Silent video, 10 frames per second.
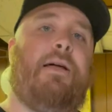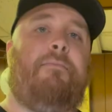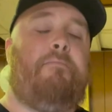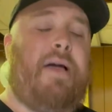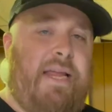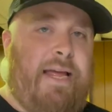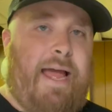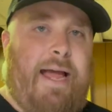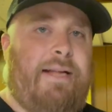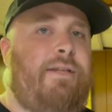Many
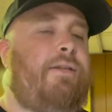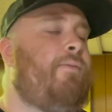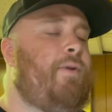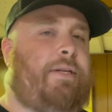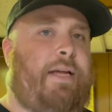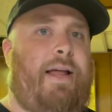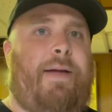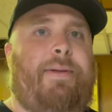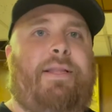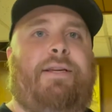Hands, once again, I
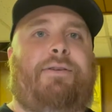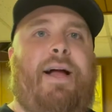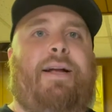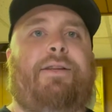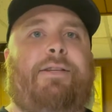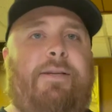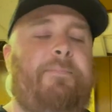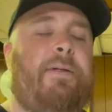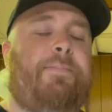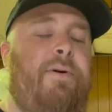mean, this track is
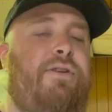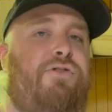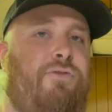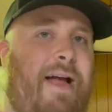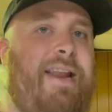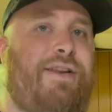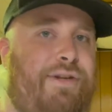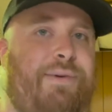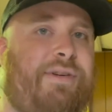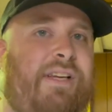simply put
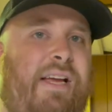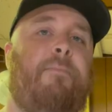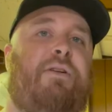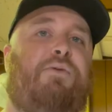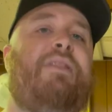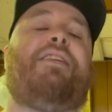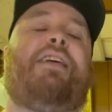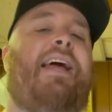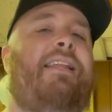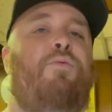dread-inducing. Between the
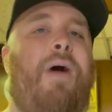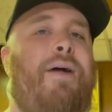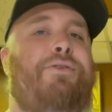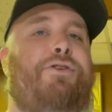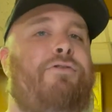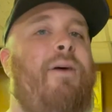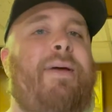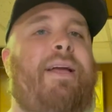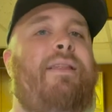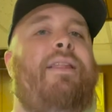tightly wound
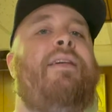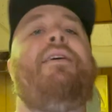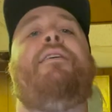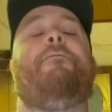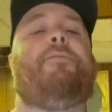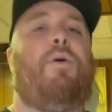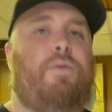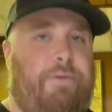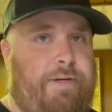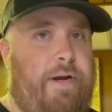strumming and the
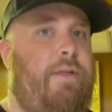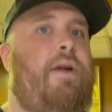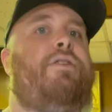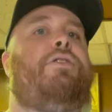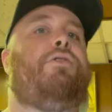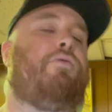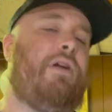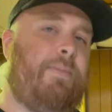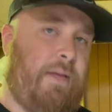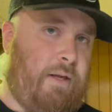vocals here that are just
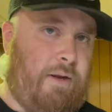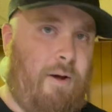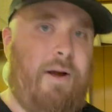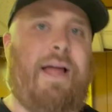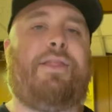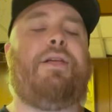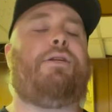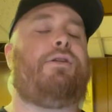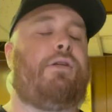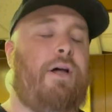creeping along at
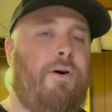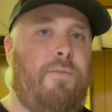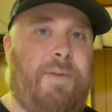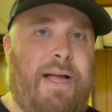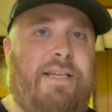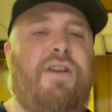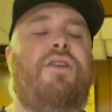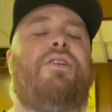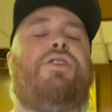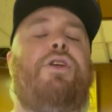this slow pace,
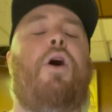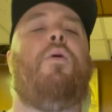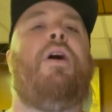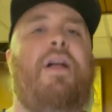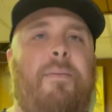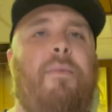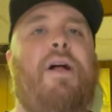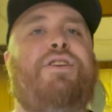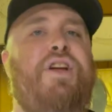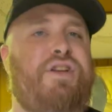there is so
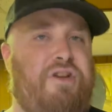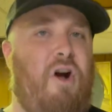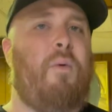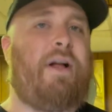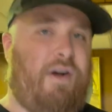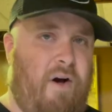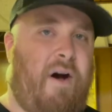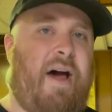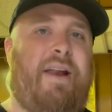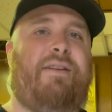much going
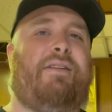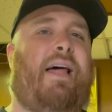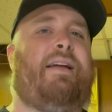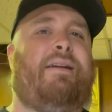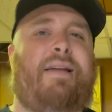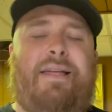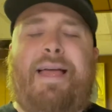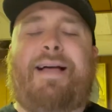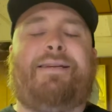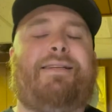on. Like,
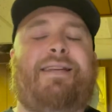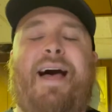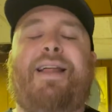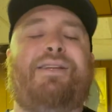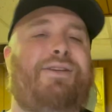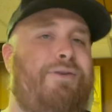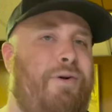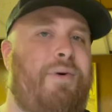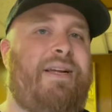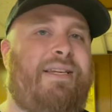yes, it's not as
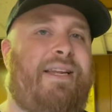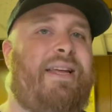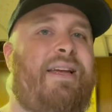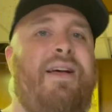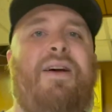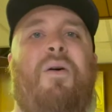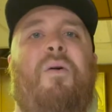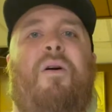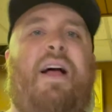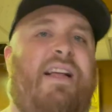noisy
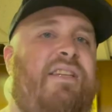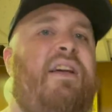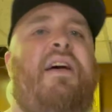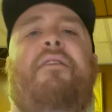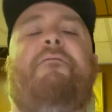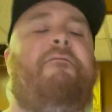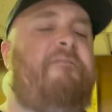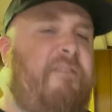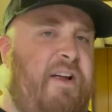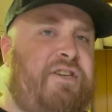or as
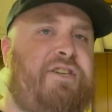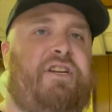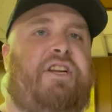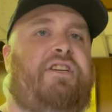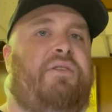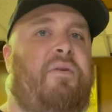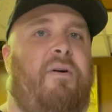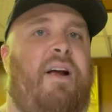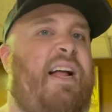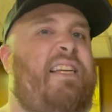vicious
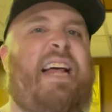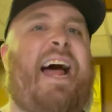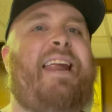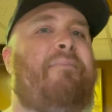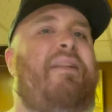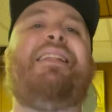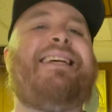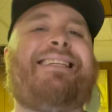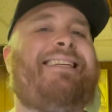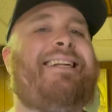or as
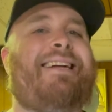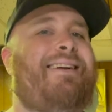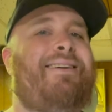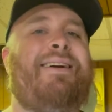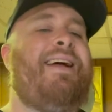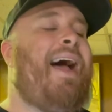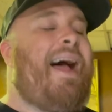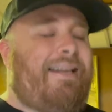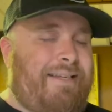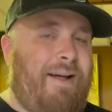animalistic
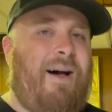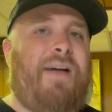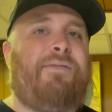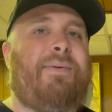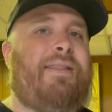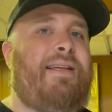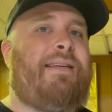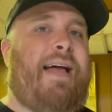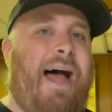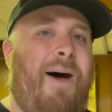at times, but
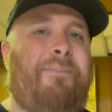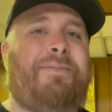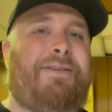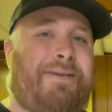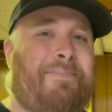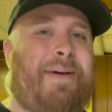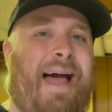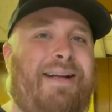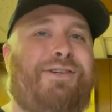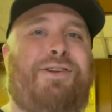this album still
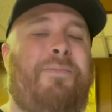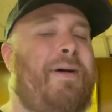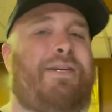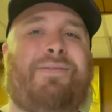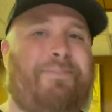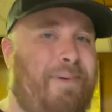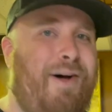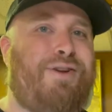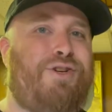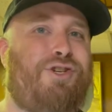packs so much of a
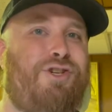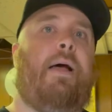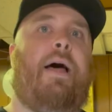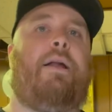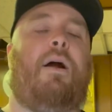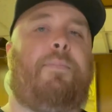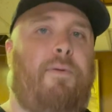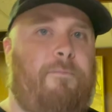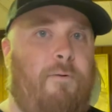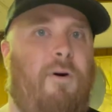punch. And her
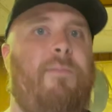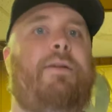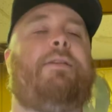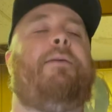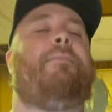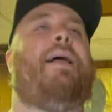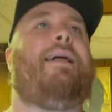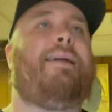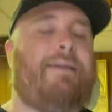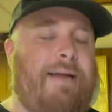performance here, my
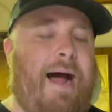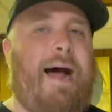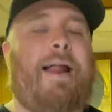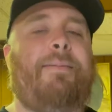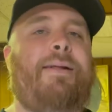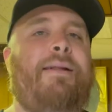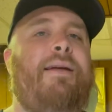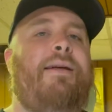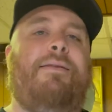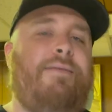God, I mean,
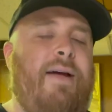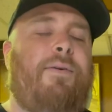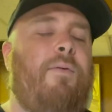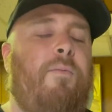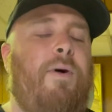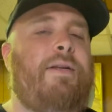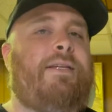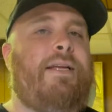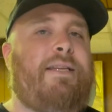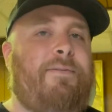never
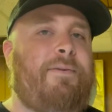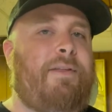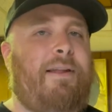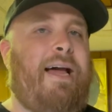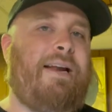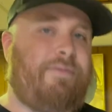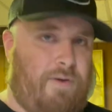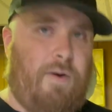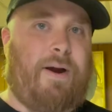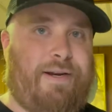once is it for the light of
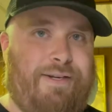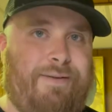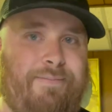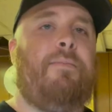heart.